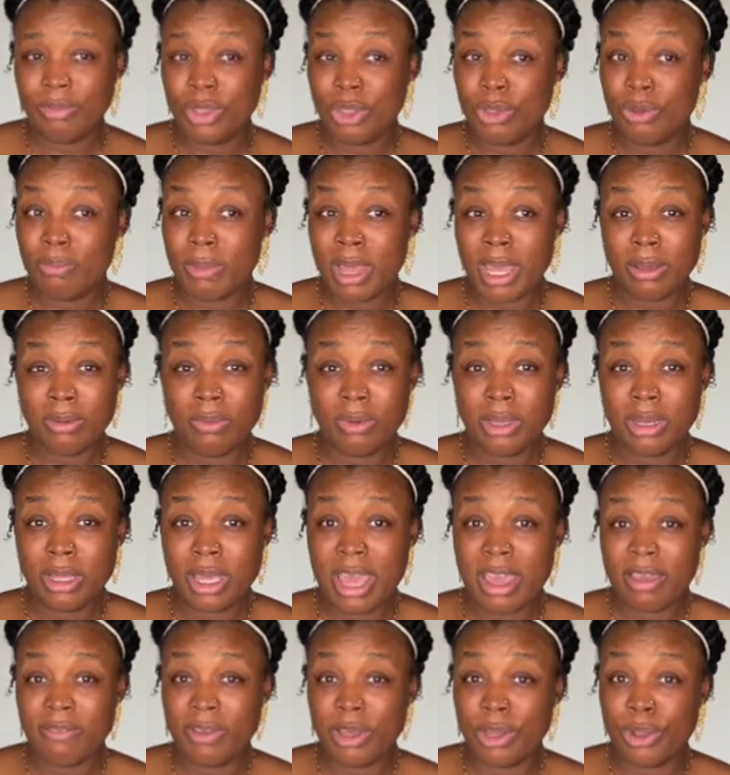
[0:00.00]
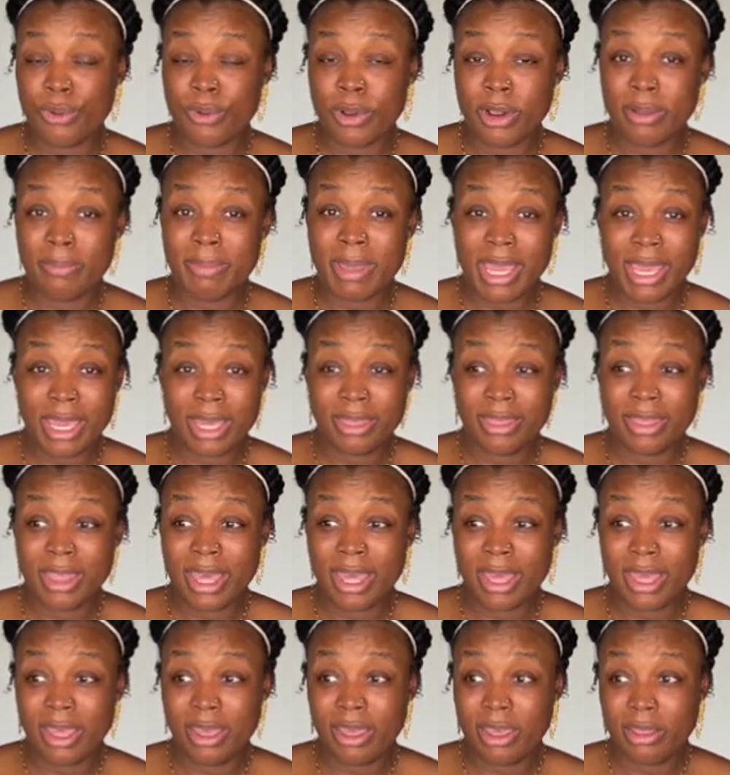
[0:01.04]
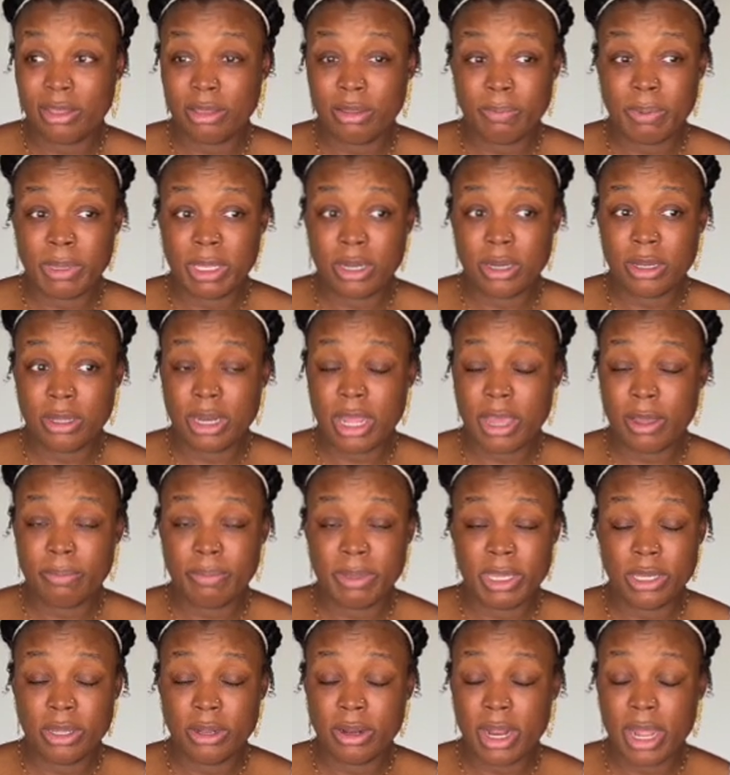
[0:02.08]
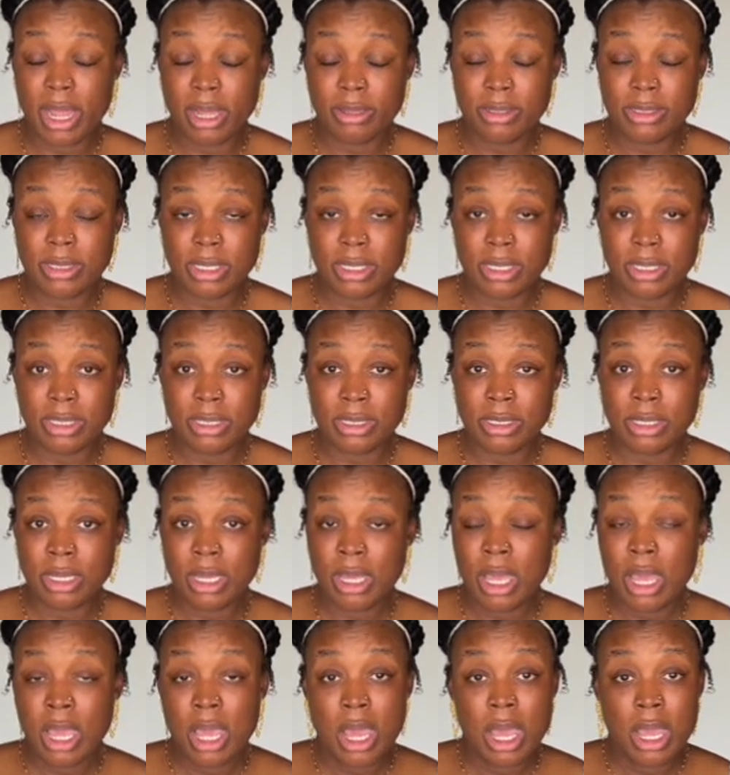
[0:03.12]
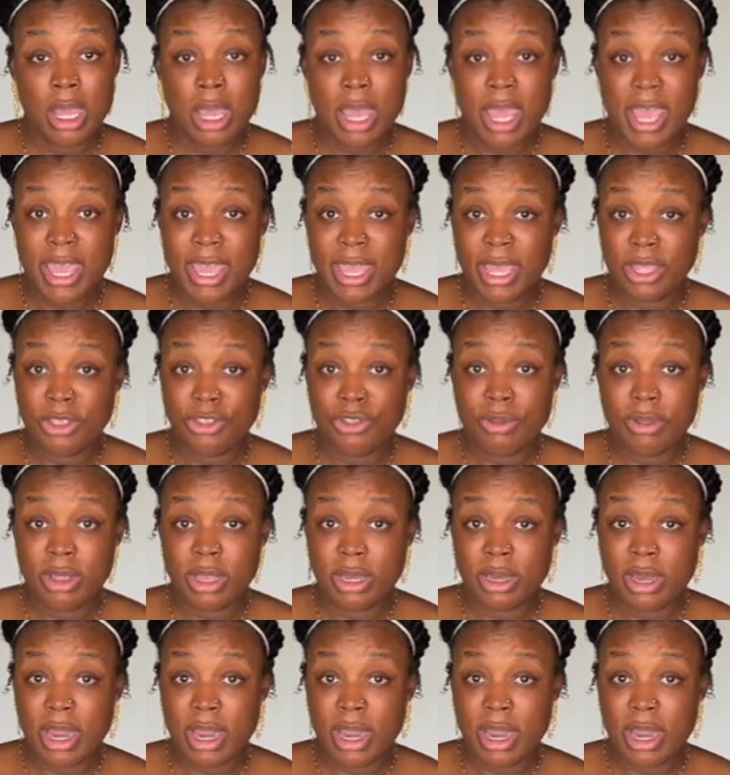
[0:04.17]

You might want to have a crib and that, depending on how big your house is. And you can